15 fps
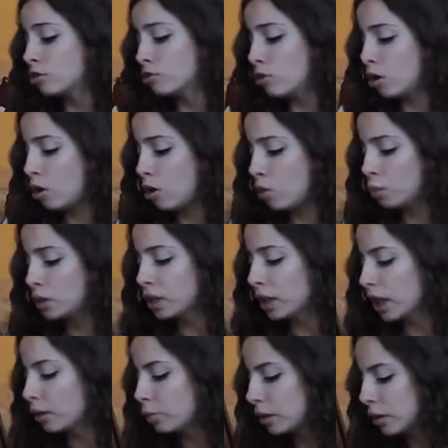So we
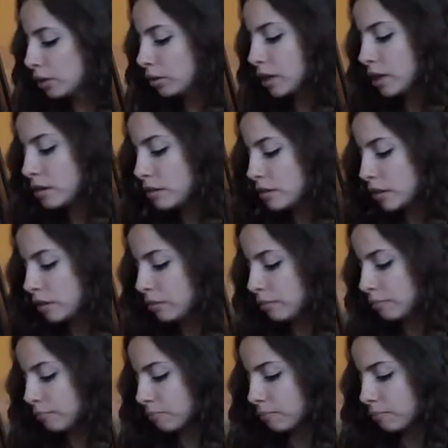kind of went crazy,